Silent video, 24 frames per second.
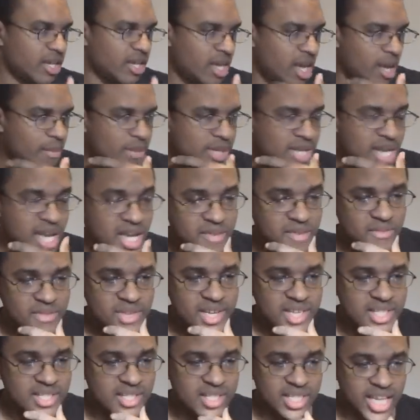coming out of
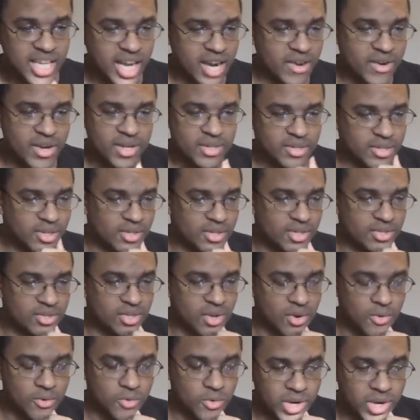this. The characters
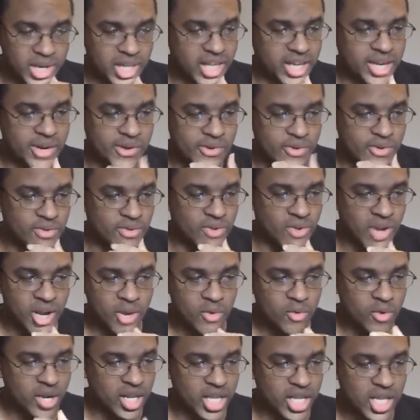are really
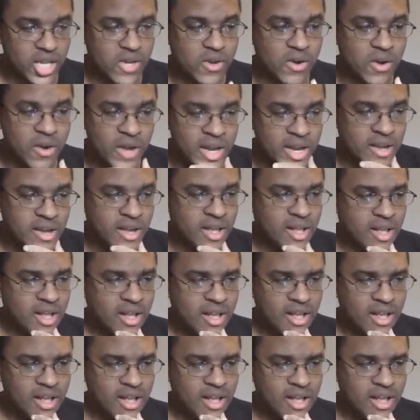interesting, really good. This